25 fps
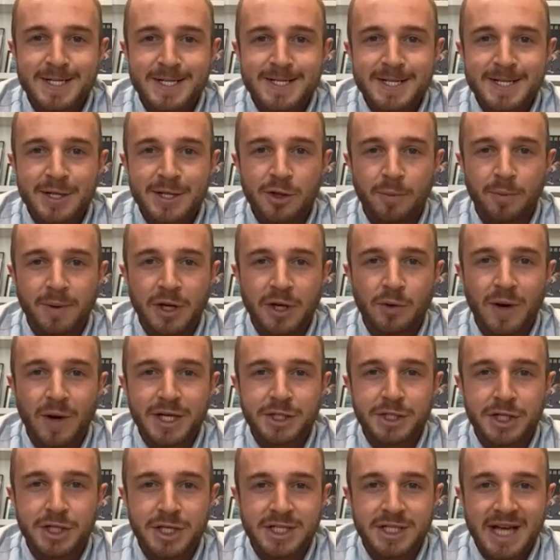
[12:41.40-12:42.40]
There'll be
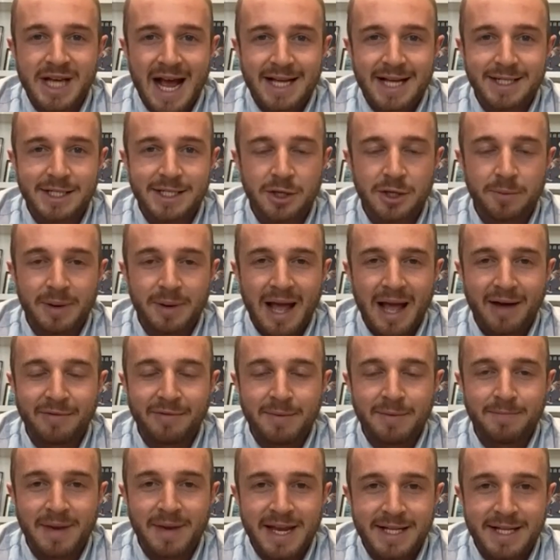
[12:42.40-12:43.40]
questions asked. They'll be
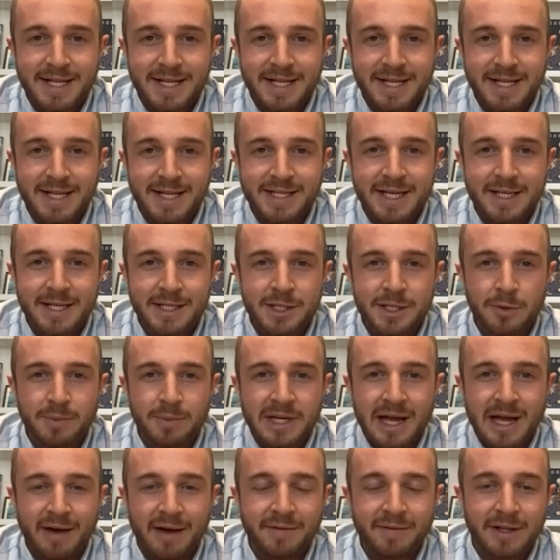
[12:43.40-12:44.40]
having meetings. They'll
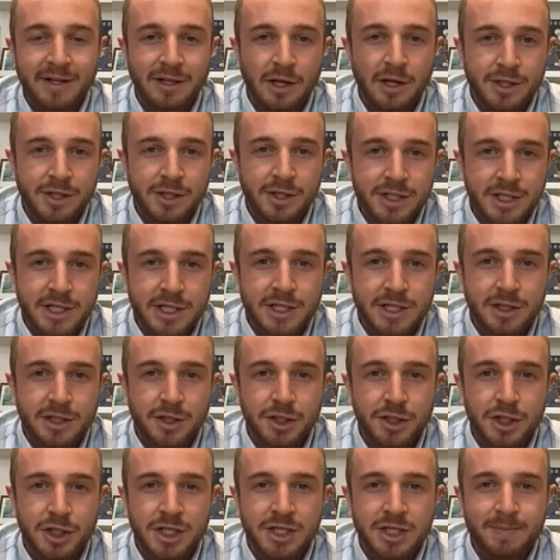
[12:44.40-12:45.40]
be having lots of
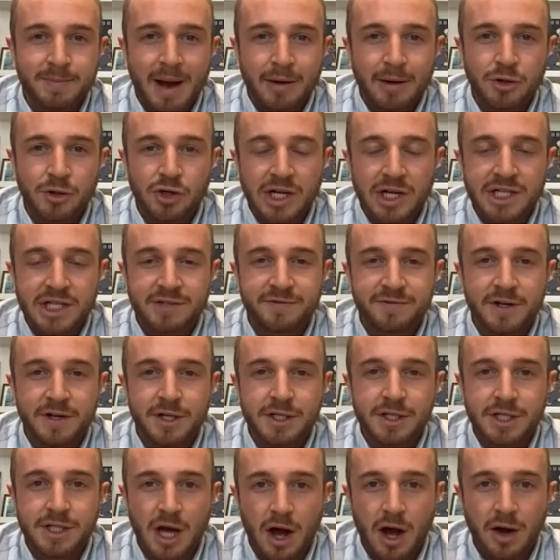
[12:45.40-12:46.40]
discussions about transfer
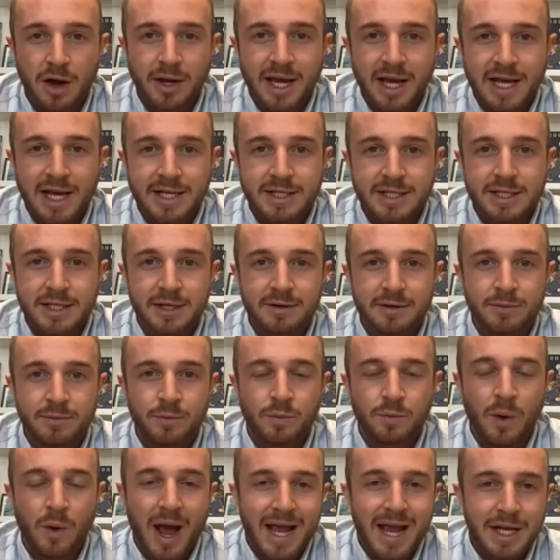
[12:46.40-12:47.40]
targets
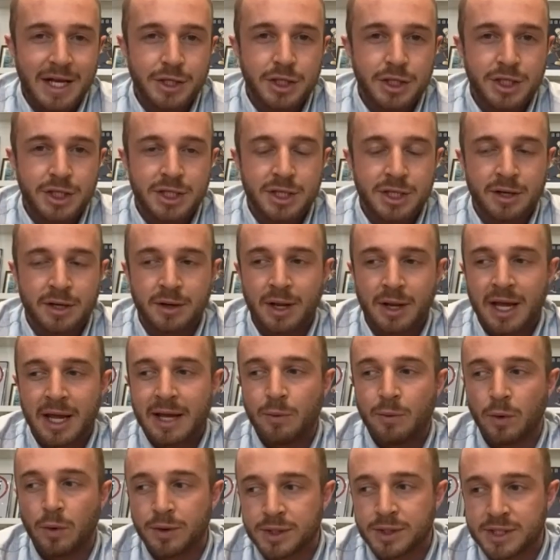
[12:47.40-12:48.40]
and wages, and he
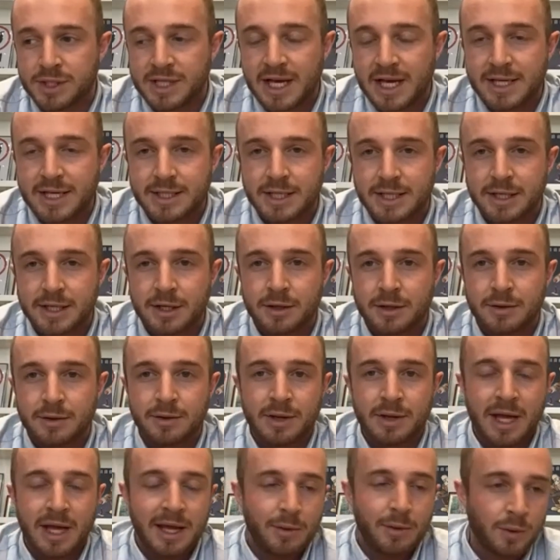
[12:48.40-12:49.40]
wants this and
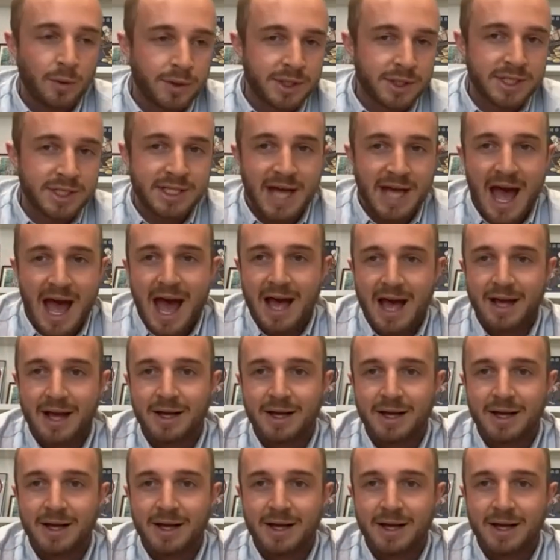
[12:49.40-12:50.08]
he wants that.